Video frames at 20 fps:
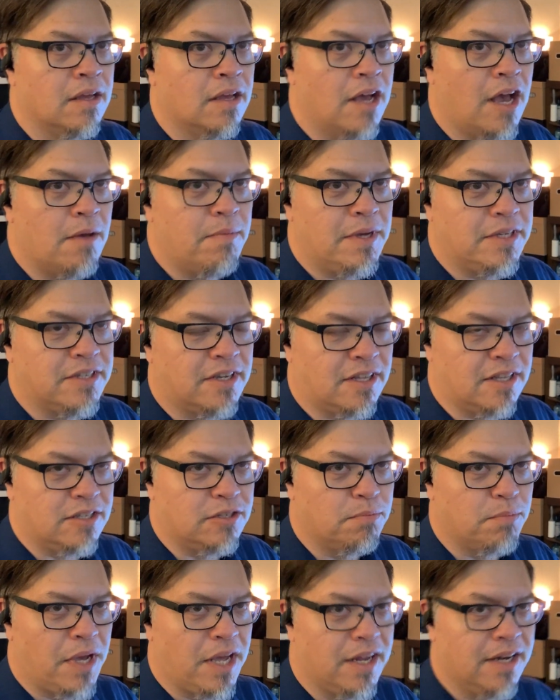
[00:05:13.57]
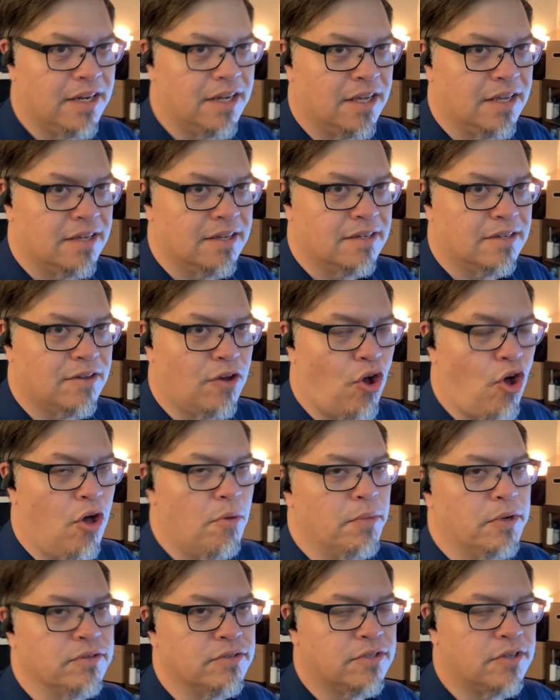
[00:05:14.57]
I basically spend
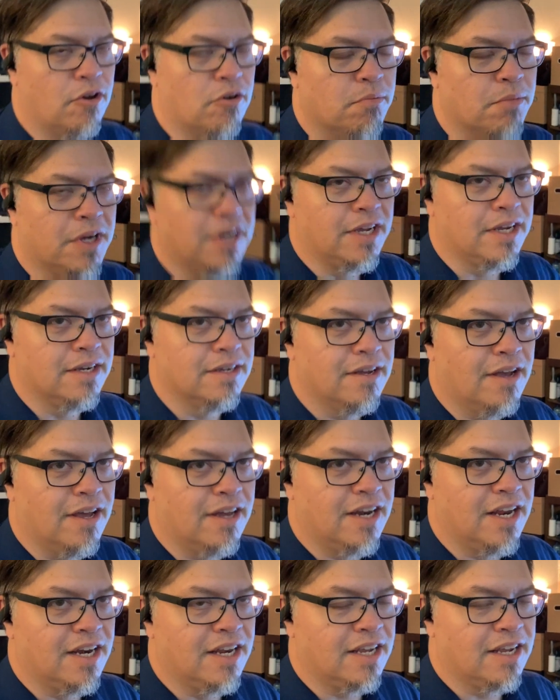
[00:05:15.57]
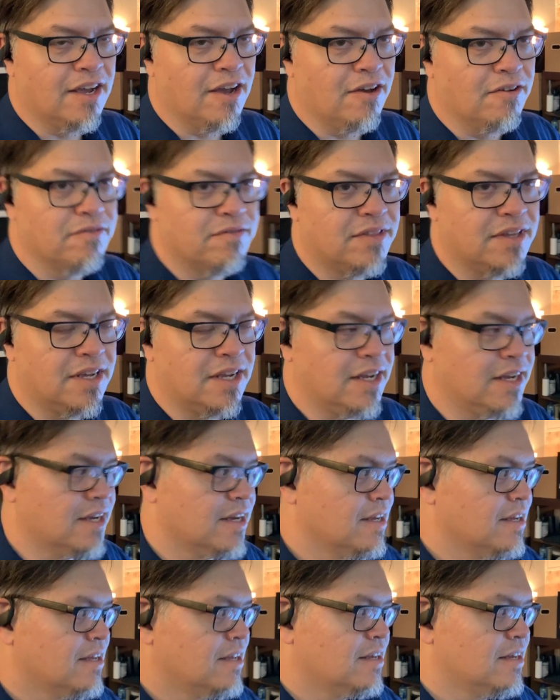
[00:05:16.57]
almost no money on any of the
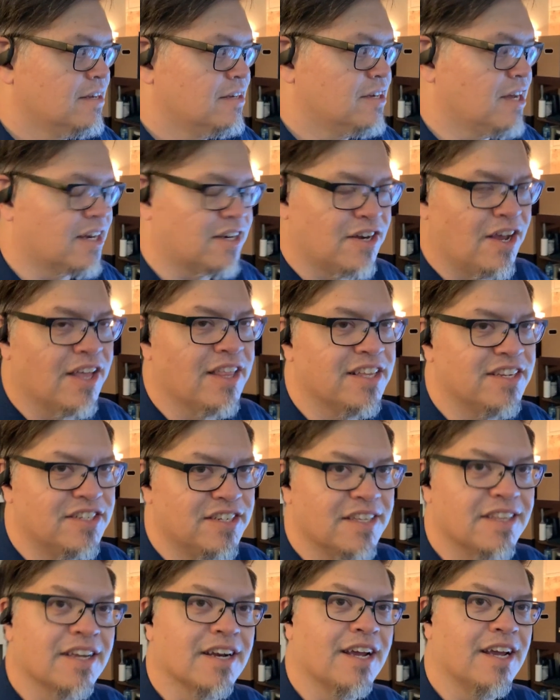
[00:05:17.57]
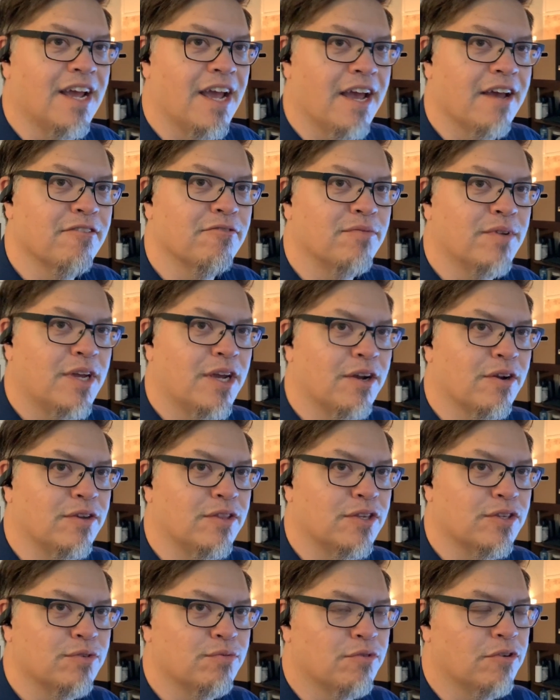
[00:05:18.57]
technology that I have here in
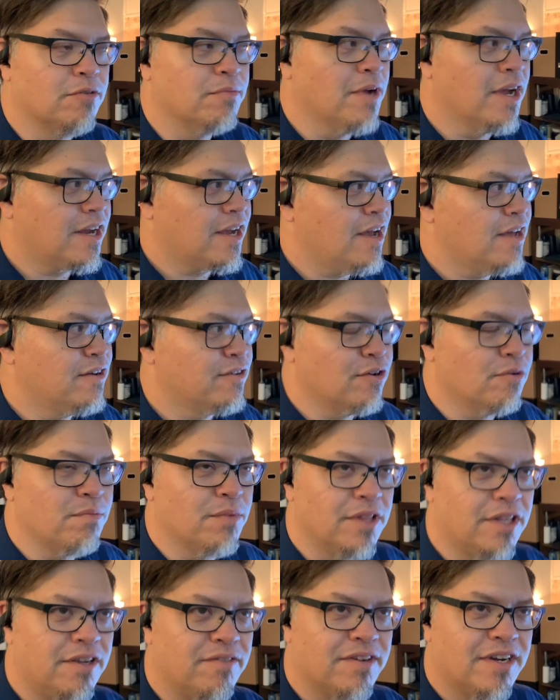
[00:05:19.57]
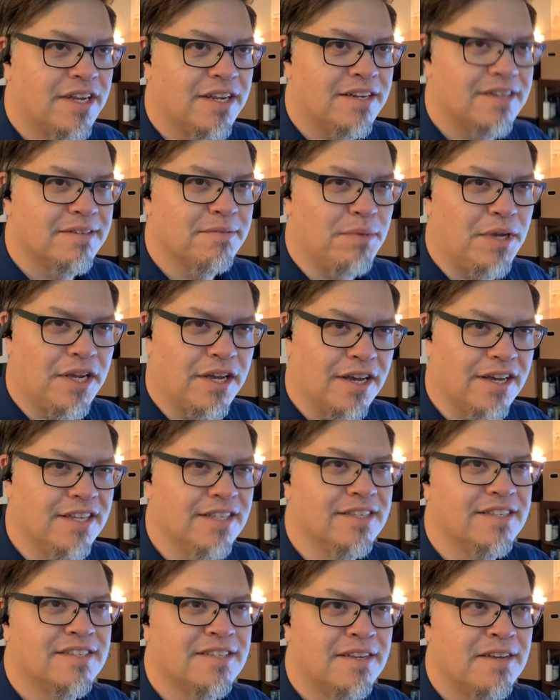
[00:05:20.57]
this room. I kind of don't believe in it
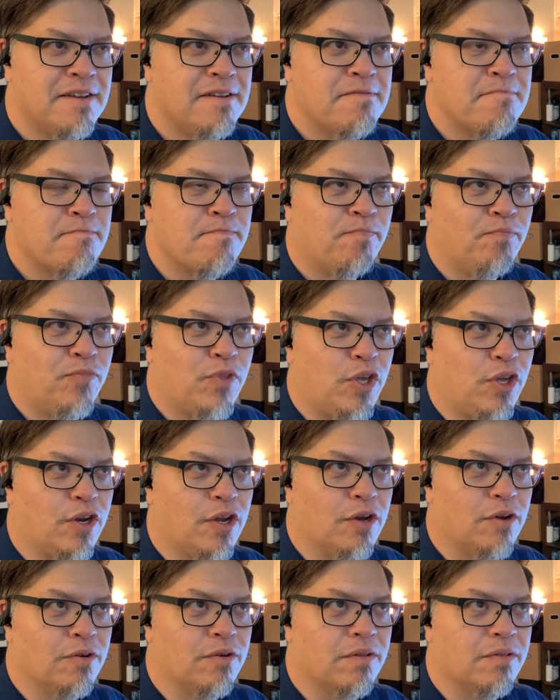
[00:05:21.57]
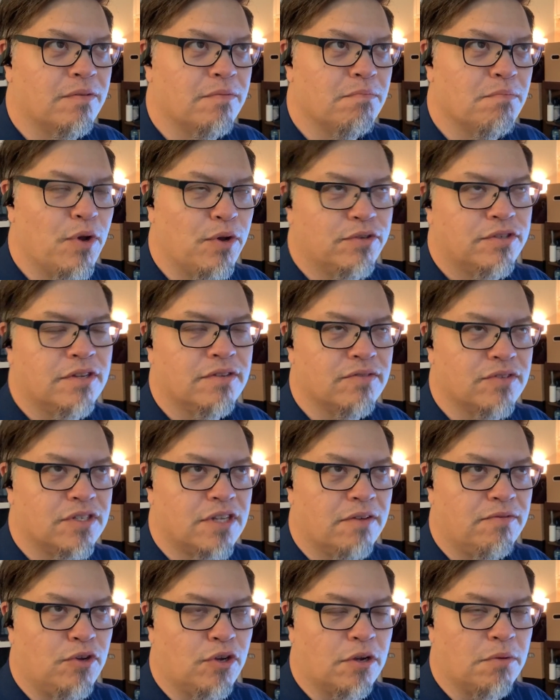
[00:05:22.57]
because, you know, most of the
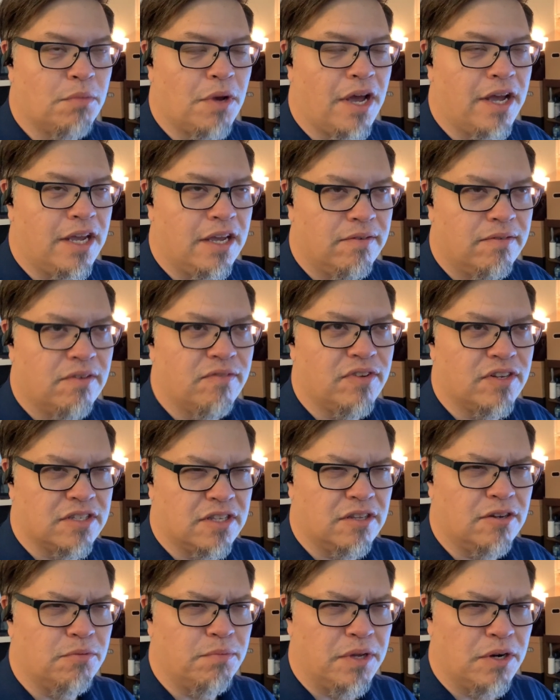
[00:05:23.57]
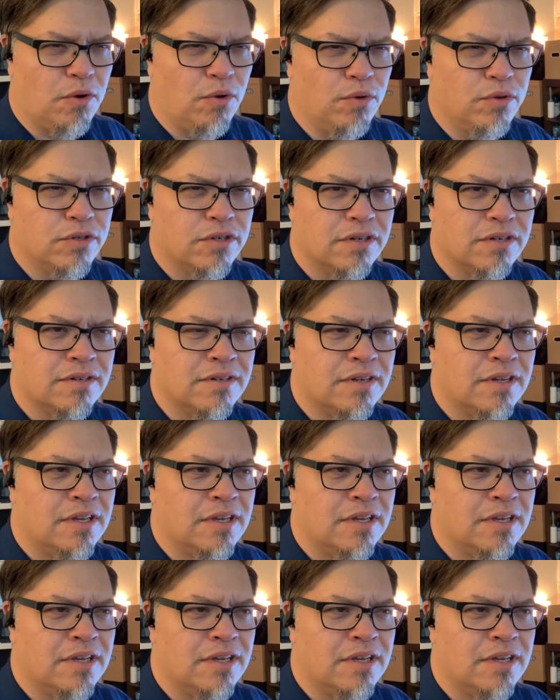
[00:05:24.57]
stuff you can buy, even if it's a little bit older,